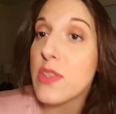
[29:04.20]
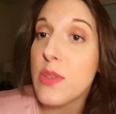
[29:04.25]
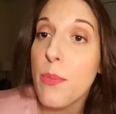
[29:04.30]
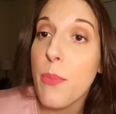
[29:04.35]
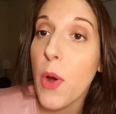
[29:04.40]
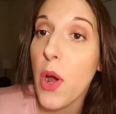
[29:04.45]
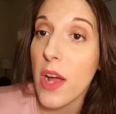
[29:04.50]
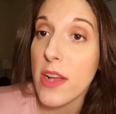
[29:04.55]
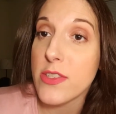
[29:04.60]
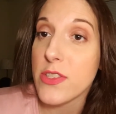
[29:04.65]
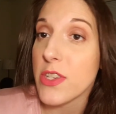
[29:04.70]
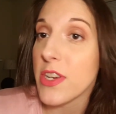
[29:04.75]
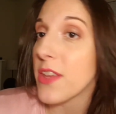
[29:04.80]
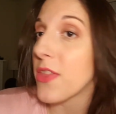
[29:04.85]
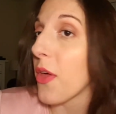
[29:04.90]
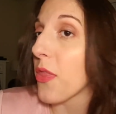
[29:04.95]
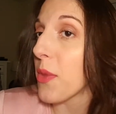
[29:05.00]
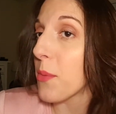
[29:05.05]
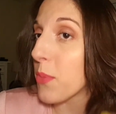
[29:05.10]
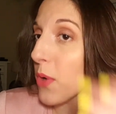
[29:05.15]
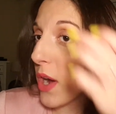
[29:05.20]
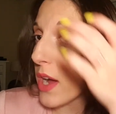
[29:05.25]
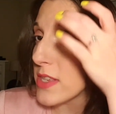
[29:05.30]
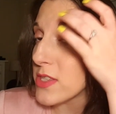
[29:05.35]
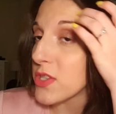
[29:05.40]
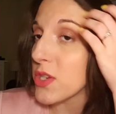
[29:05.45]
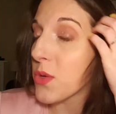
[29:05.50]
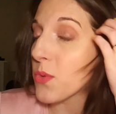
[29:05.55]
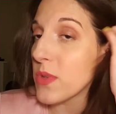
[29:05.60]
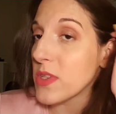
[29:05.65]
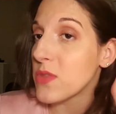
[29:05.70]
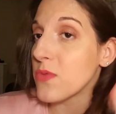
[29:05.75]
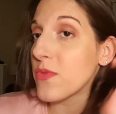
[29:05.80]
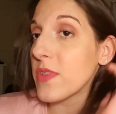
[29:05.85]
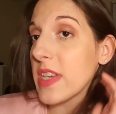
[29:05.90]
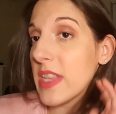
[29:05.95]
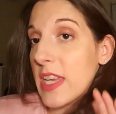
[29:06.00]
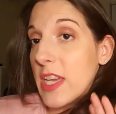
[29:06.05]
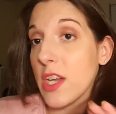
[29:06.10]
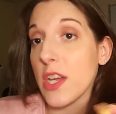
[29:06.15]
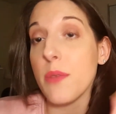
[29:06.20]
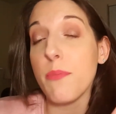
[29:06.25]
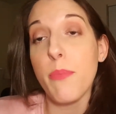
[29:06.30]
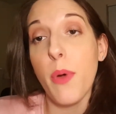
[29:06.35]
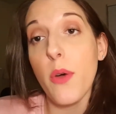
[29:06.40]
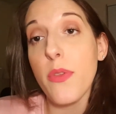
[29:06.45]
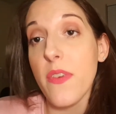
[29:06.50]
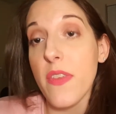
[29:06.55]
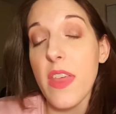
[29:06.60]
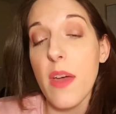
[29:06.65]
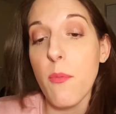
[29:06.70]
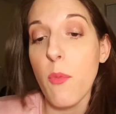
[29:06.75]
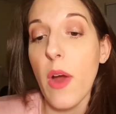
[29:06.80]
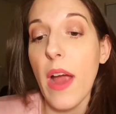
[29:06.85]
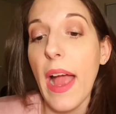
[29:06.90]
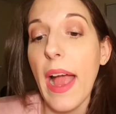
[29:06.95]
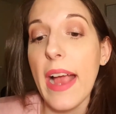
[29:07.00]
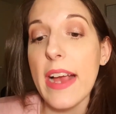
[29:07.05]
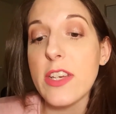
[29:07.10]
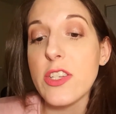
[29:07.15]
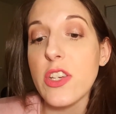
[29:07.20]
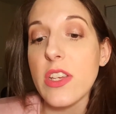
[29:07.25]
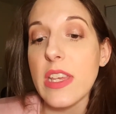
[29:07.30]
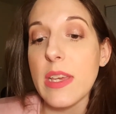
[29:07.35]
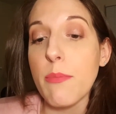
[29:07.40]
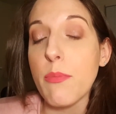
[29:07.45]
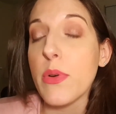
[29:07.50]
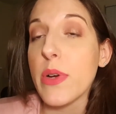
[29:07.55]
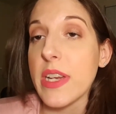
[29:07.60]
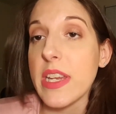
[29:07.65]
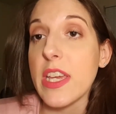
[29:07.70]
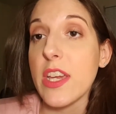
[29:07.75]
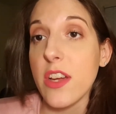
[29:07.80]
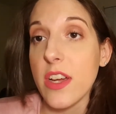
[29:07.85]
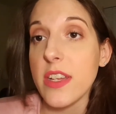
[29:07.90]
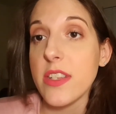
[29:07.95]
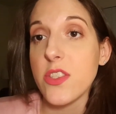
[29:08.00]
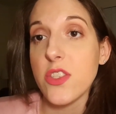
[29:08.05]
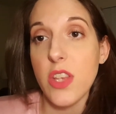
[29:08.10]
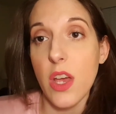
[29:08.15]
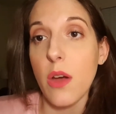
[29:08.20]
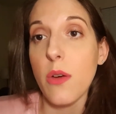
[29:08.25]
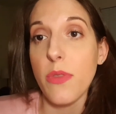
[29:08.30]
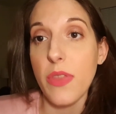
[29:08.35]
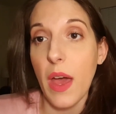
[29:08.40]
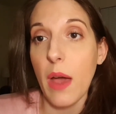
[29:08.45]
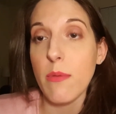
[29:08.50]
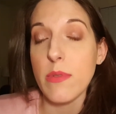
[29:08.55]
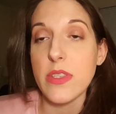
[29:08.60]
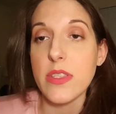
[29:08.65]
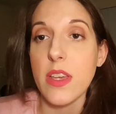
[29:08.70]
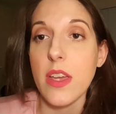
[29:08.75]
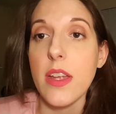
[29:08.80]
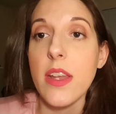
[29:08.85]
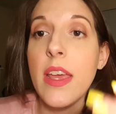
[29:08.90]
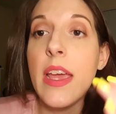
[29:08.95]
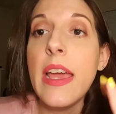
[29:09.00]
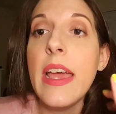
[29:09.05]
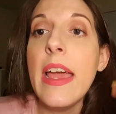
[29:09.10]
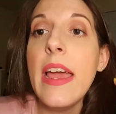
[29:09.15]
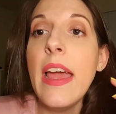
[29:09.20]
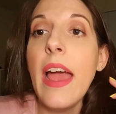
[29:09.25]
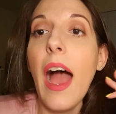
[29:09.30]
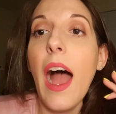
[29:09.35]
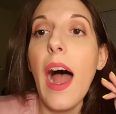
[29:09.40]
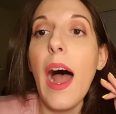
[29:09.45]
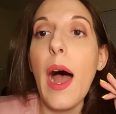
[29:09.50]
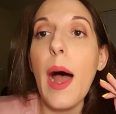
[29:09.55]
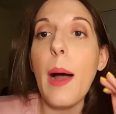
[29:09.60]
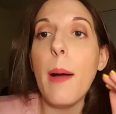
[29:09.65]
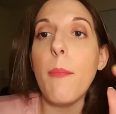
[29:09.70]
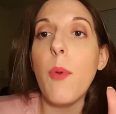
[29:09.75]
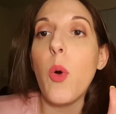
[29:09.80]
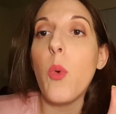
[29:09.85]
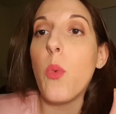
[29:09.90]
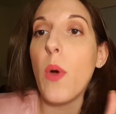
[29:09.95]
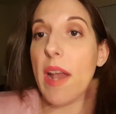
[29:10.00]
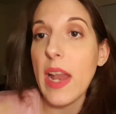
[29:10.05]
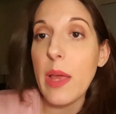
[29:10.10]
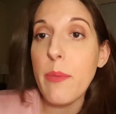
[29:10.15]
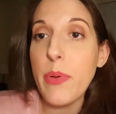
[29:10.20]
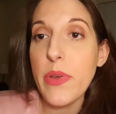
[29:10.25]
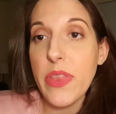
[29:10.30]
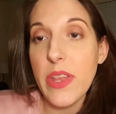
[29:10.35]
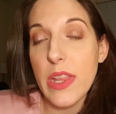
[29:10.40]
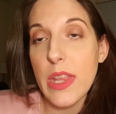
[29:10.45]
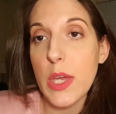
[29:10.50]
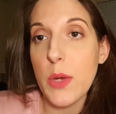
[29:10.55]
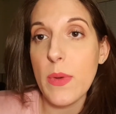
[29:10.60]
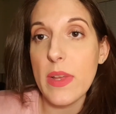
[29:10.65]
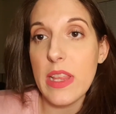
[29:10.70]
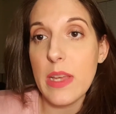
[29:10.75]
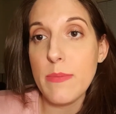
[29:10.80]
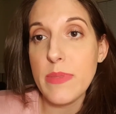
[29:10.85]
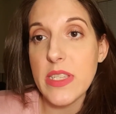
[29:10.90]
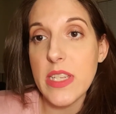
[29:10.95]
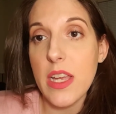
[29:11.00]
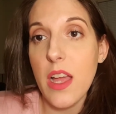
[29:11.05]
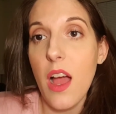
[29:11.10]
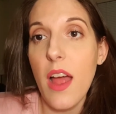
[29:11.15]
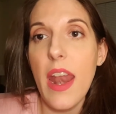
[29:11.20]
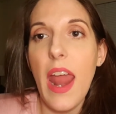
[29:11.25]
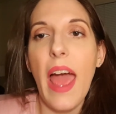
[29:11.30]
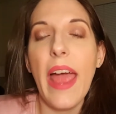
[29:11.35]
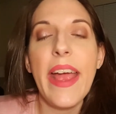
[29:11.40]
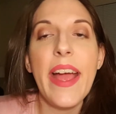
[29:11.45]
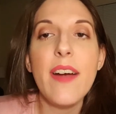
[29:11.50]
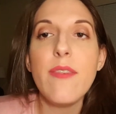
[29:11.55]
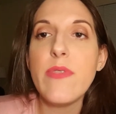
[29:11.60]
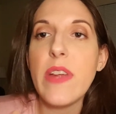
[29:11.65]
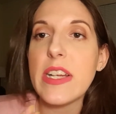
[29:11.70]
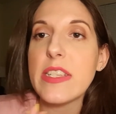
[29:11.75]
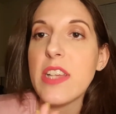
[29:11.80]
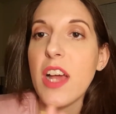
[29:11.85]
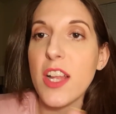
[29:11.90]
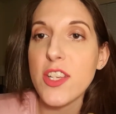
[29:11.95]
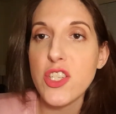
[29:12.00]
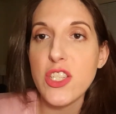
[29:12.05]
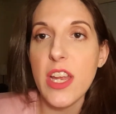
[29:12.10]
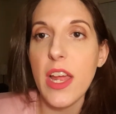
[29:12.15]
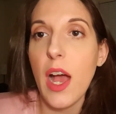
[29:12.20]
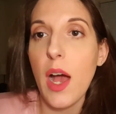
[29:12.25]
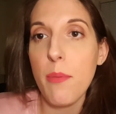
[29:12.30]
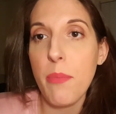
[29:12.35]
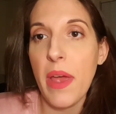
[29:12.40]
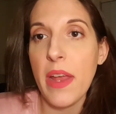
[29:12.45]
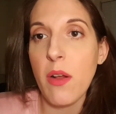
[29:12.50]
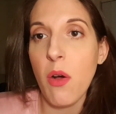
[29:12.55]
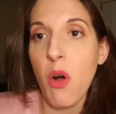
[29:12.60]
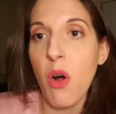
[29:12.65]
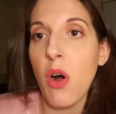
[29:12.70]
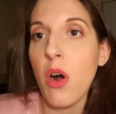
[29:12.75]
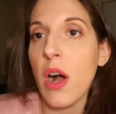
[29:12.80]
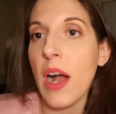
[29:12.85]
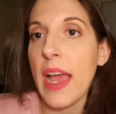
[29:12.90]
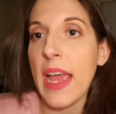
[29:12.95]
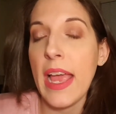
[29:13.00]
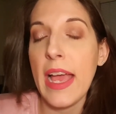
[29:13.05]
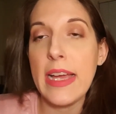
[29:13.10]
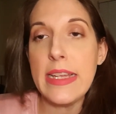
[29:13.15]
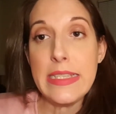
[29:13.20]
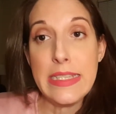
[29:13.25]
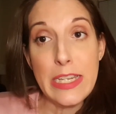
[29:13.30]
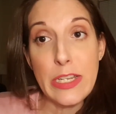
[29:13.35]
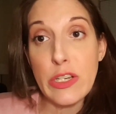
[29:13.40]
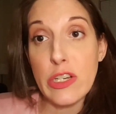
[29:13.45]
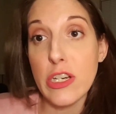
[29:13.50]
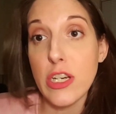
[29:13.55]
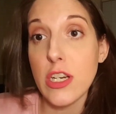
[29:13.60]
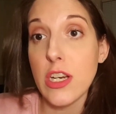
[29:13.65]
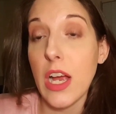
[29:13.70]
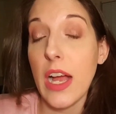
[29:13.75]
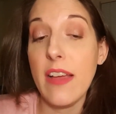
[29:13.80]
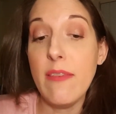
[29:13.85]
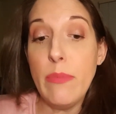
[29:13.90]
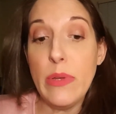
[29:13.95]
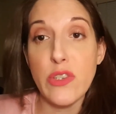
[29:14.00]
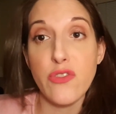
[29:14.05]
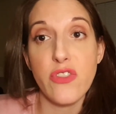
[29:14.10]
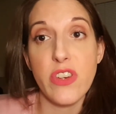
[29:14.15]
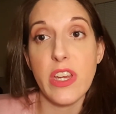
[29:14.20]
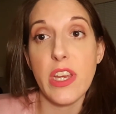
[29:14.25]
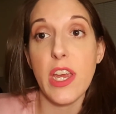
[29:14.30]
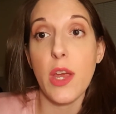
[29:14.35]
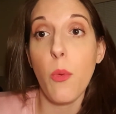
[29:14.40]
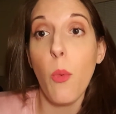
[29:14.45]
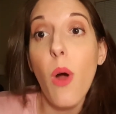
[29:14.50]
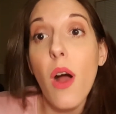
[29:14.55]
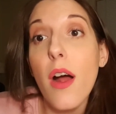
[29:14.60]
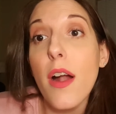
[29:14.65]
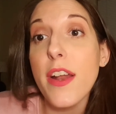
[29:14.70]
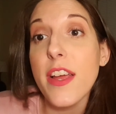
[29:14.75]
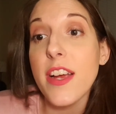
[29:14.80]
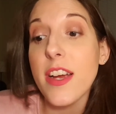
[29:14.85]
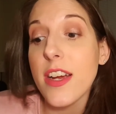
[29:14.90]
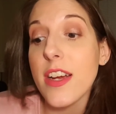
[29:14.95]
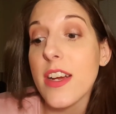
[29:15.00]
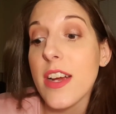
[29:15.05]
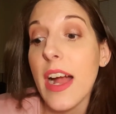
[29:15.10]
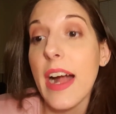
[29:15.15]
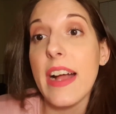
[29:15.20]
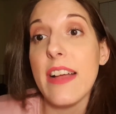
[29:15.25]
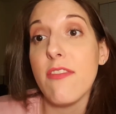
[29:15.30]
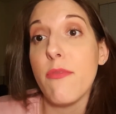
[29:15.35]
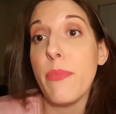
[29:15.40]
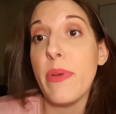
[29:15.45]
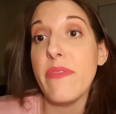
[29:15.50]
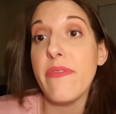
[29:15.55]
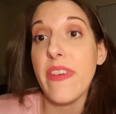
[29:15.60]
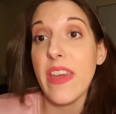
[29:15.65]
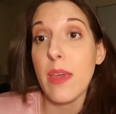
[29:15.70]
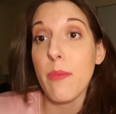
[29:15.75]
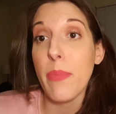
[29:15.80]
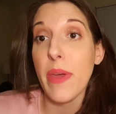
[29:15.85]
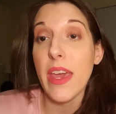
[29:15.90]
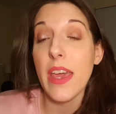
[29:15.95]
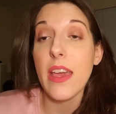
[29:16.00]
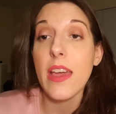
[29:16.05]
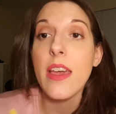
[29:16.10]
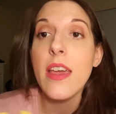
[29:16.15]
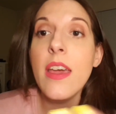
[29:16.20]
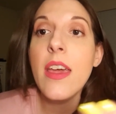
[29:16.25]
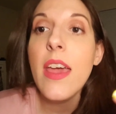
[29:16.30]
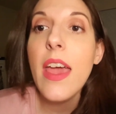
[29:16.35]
the bronzer. I thought the bronzer was really good. Both of them were actually pretty good, so that was good. When I put the liquid lipstick on, I have not touched it up at all. I had dinner, I've been drinking water, I've been vaping,